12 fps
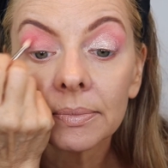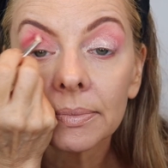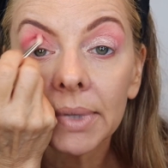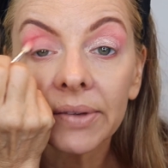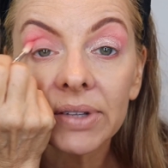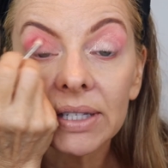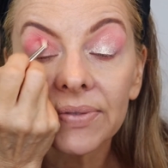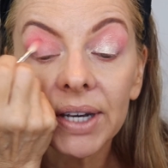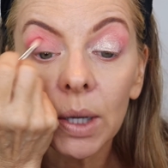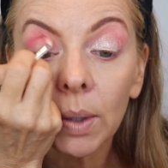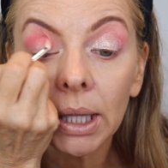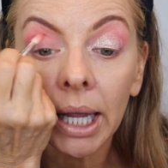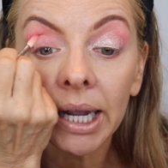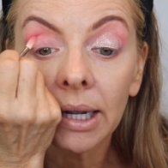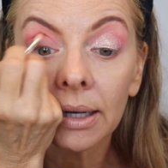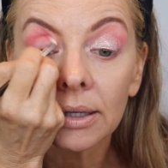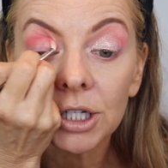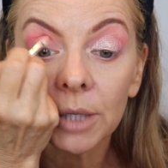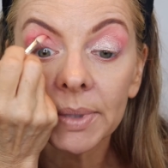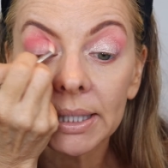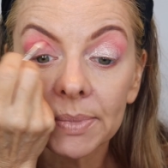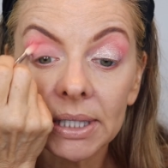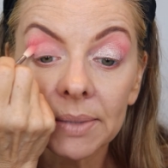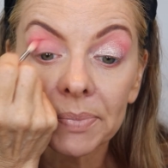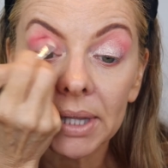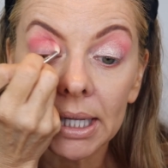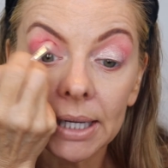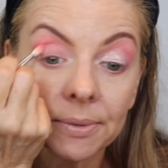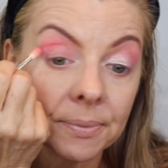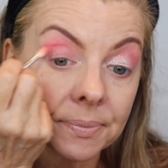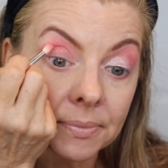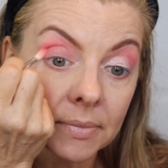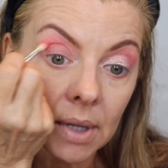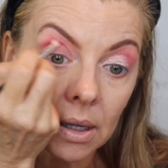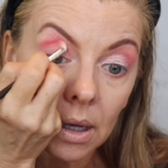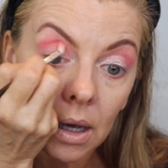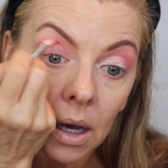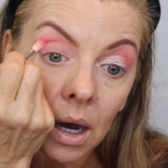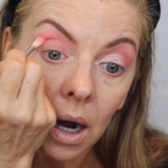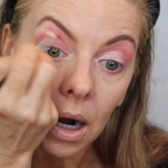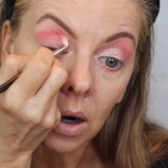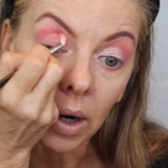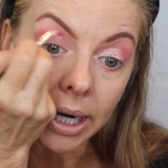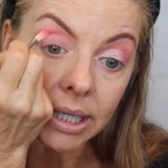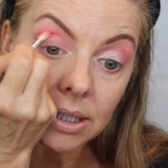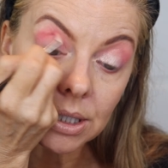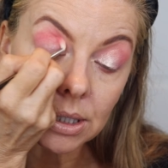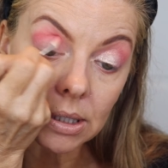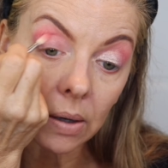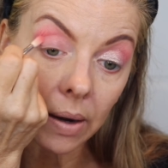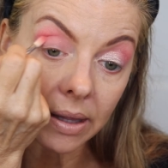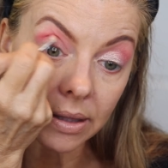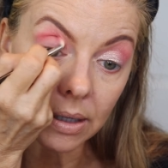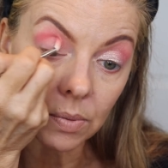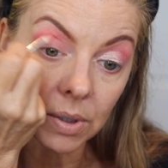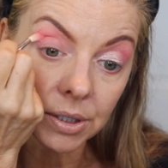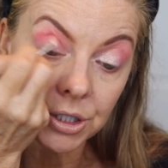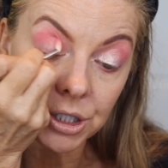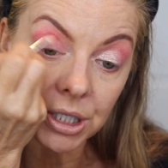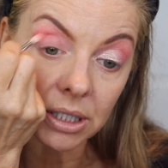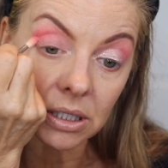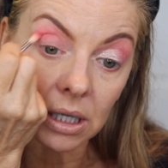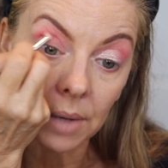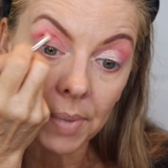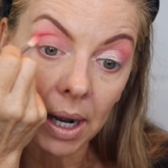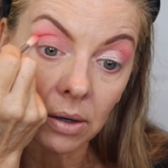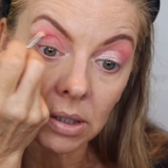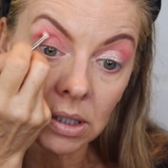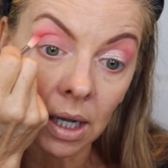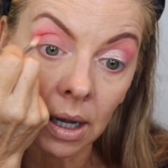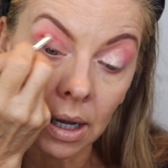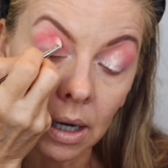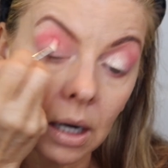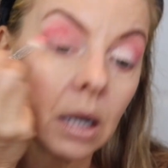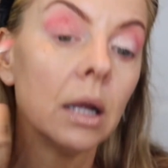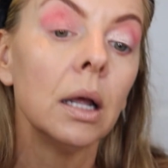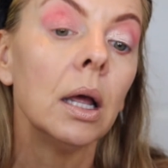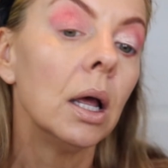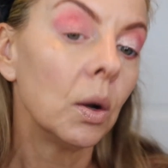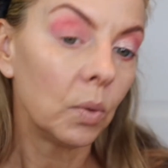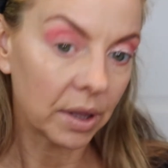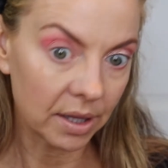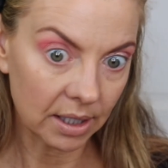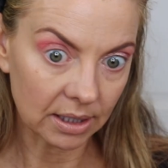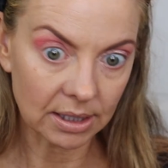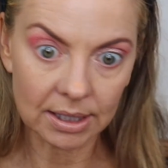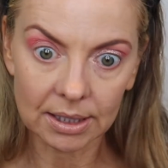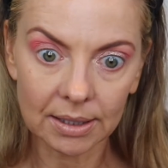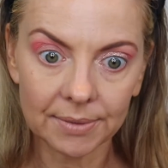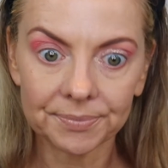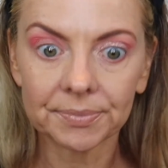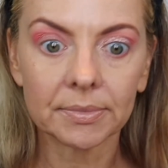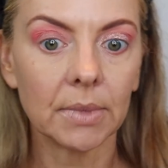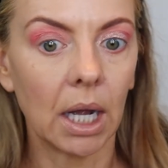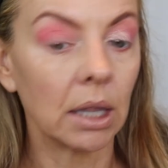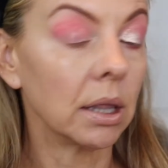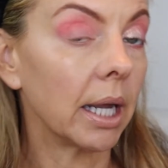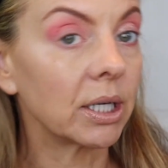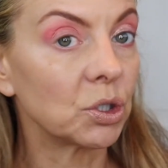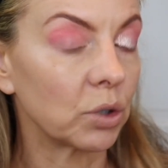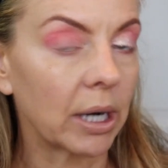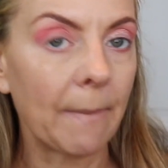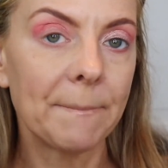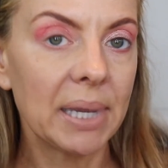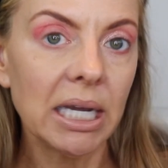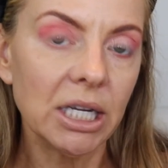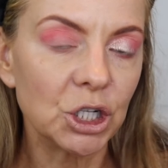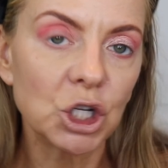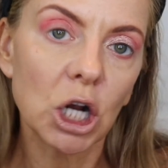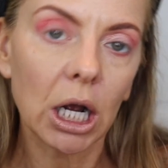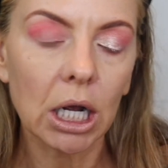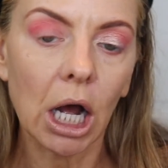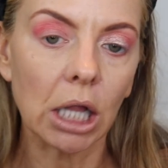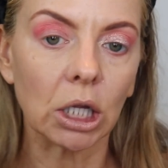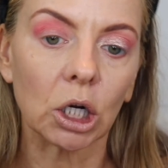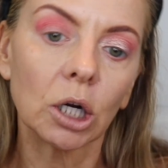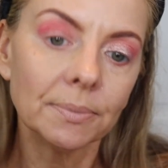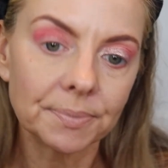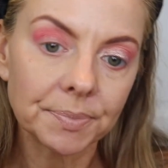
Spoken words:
Give this video a like. Show me some sympathy. All right, so I think we're just about done with this electric peach color